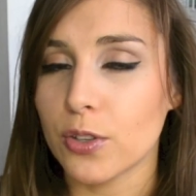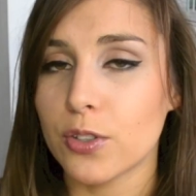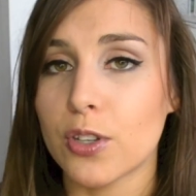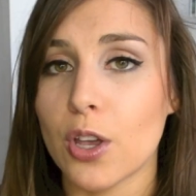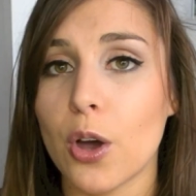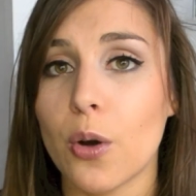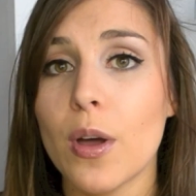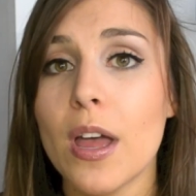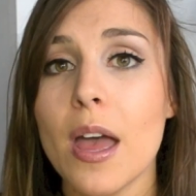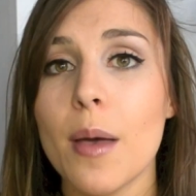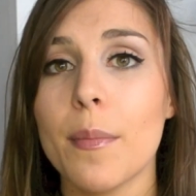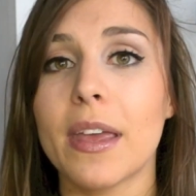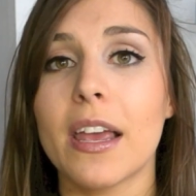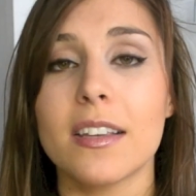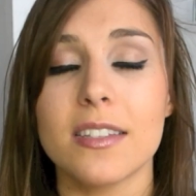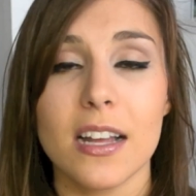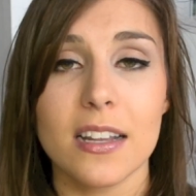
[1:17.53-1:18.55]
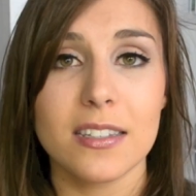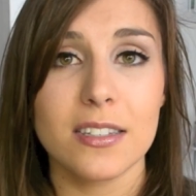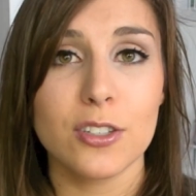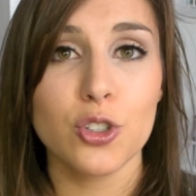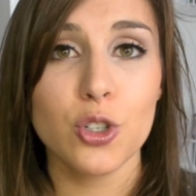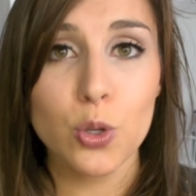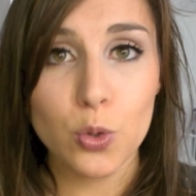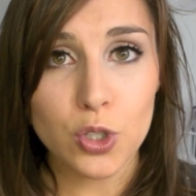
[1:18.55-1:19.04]
So because
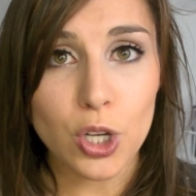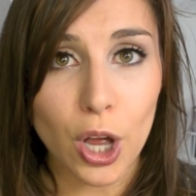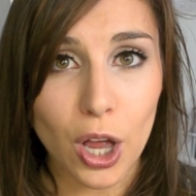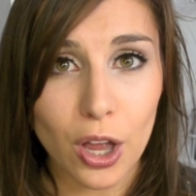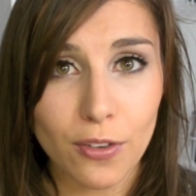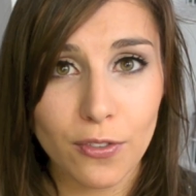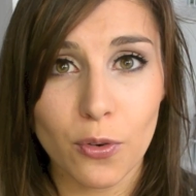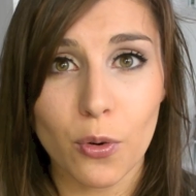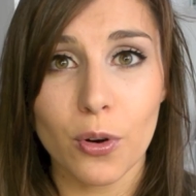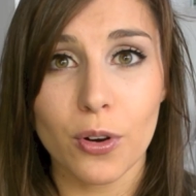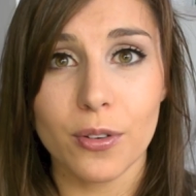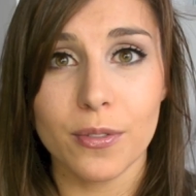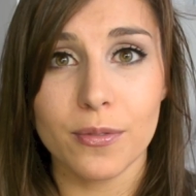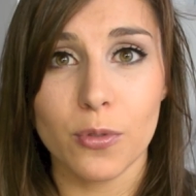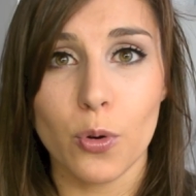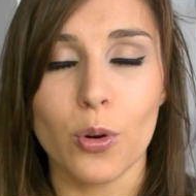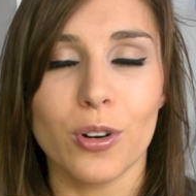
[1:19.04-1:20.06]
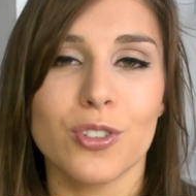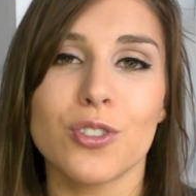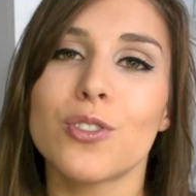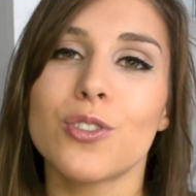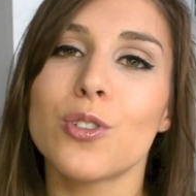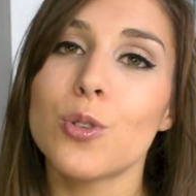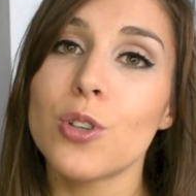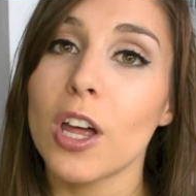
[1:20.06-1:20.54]
that's too tall for, or
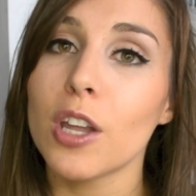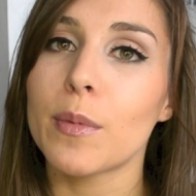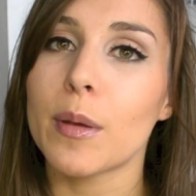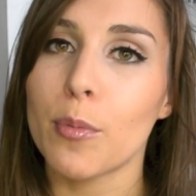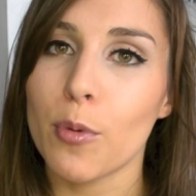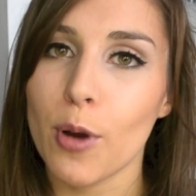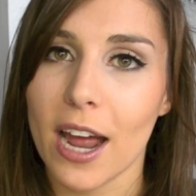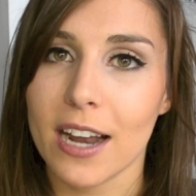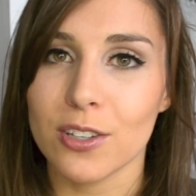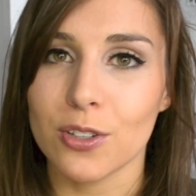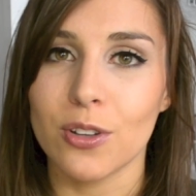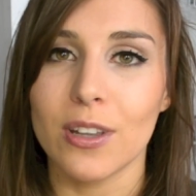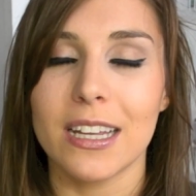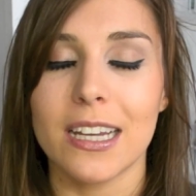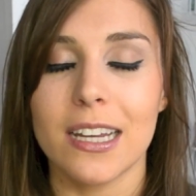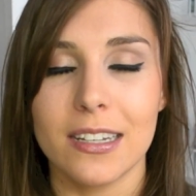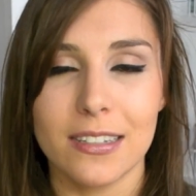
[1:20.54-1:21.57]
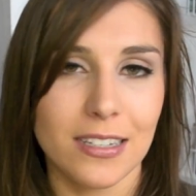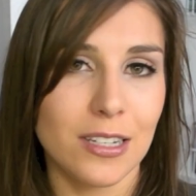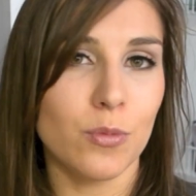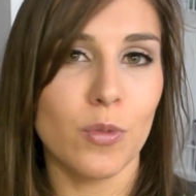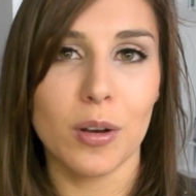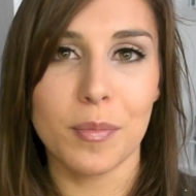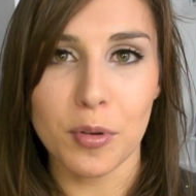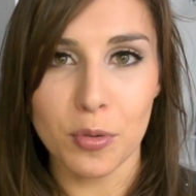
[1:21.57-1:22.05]
too tall to be practical, I get,
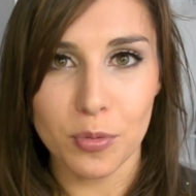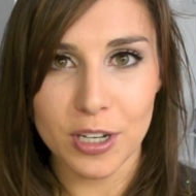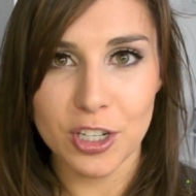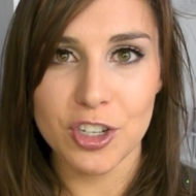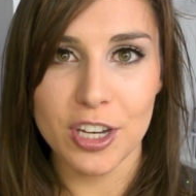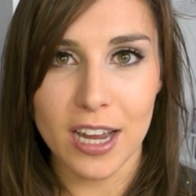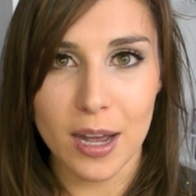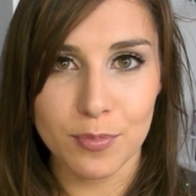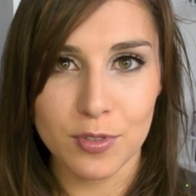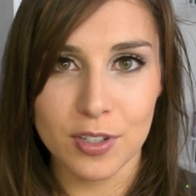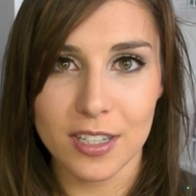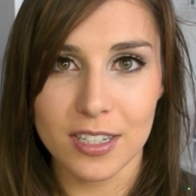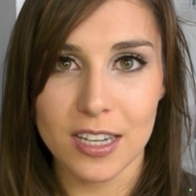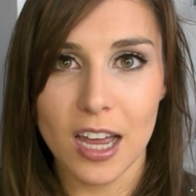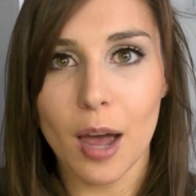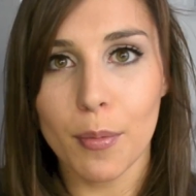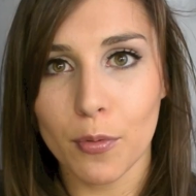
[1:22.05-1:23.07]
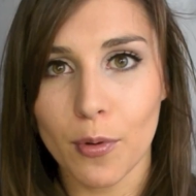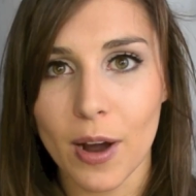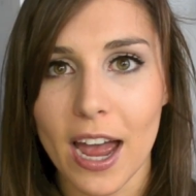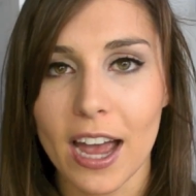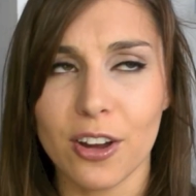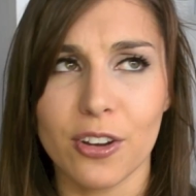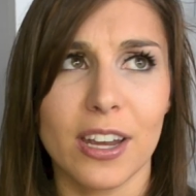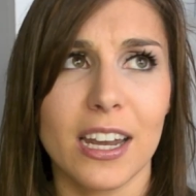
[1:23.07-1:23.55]
didn't want to be reaching up to the top
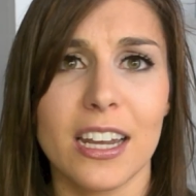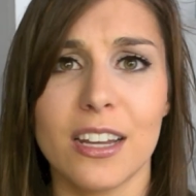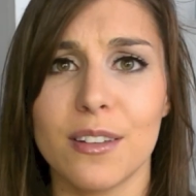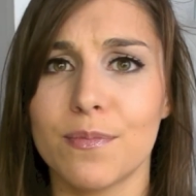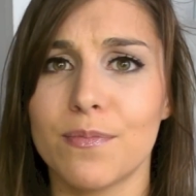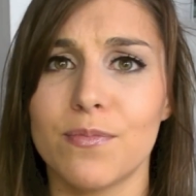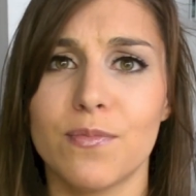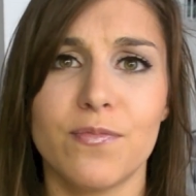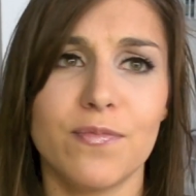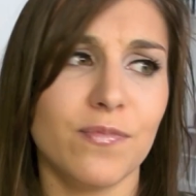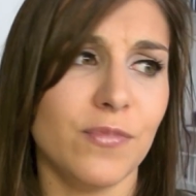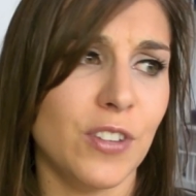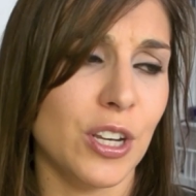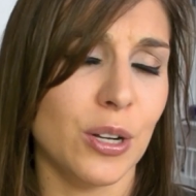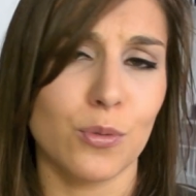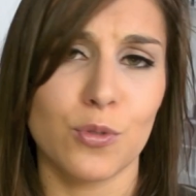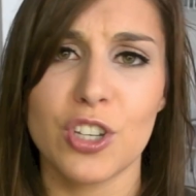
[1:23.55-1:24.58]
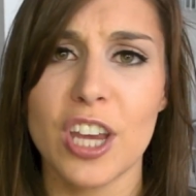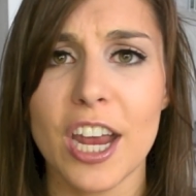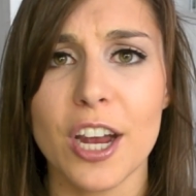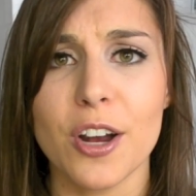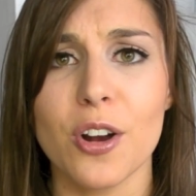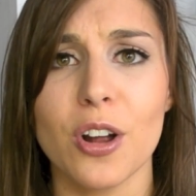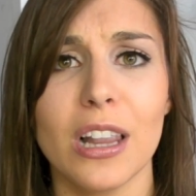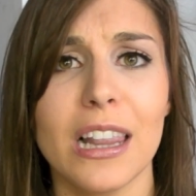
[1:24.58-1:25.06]
rack or getting a you know,
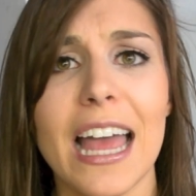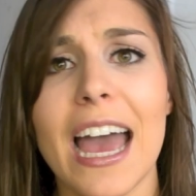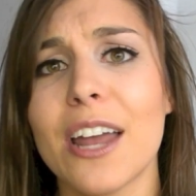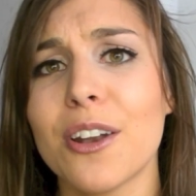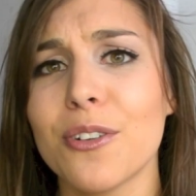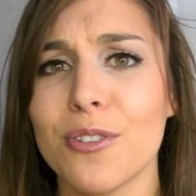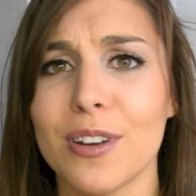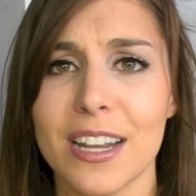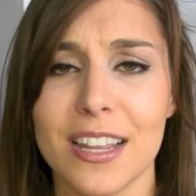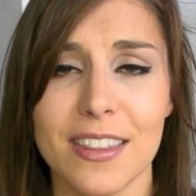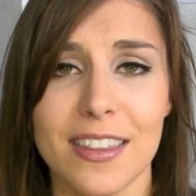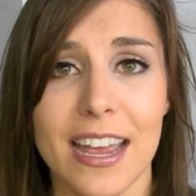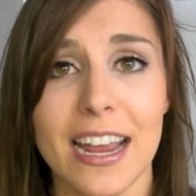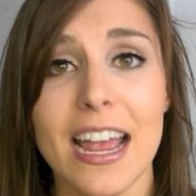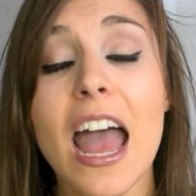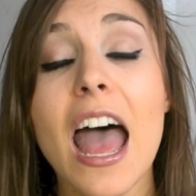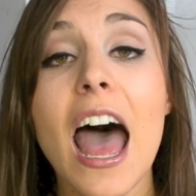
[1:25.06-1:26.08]
chair or ladder or anything.